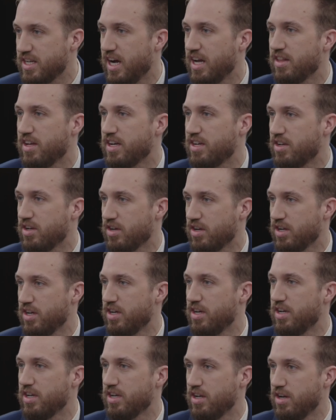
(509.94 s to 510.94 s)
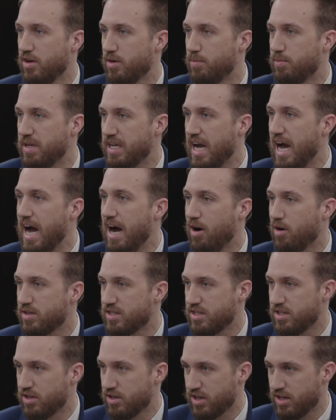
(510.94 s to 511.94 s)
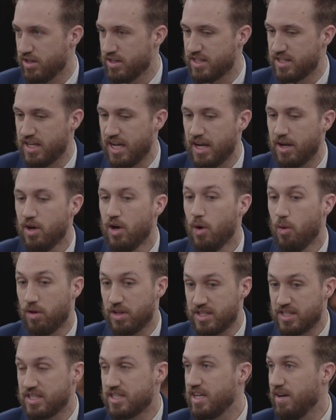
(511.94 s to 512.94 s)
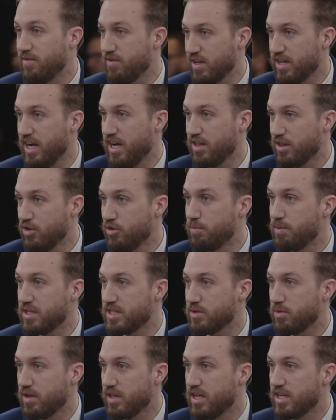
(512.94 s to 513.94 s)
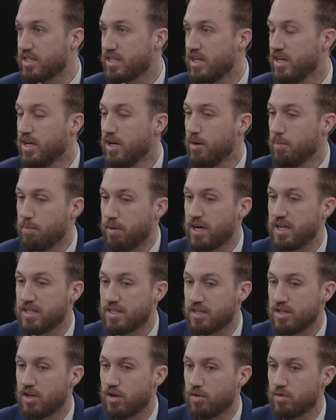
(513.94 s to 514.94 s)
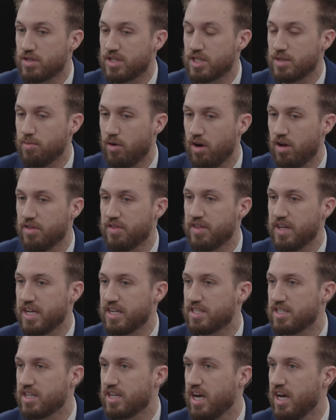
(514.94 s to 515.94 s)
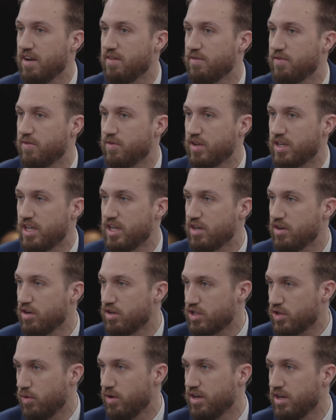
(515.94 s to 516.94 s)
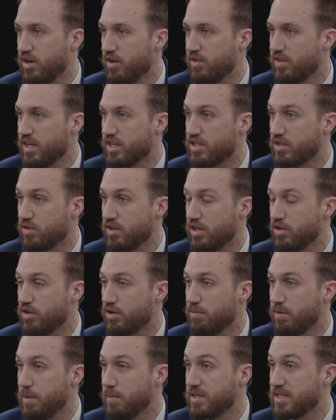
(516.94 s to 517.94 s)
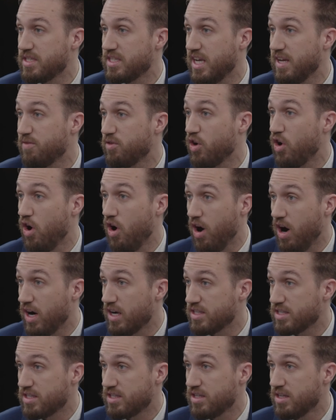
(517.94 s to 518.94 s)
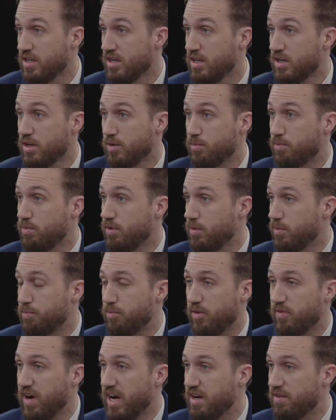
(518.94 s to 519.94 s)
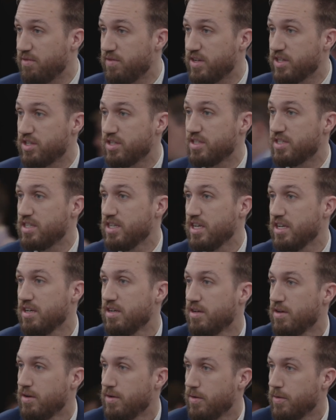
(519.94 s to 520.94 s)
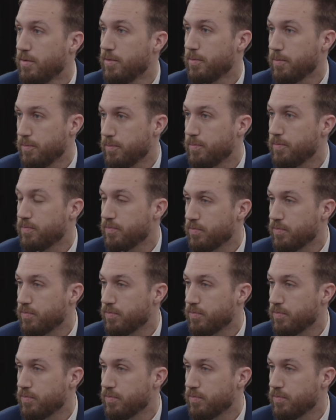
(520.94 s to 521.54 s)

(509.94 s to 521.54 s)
not like you're going to you know, be house and you're going to say, well, this is definitely not lupus with sure. it. But you know, small things to kind of gear toward another thing, so that you can maybe save cost, exactly, provide efficiency, and that gets back to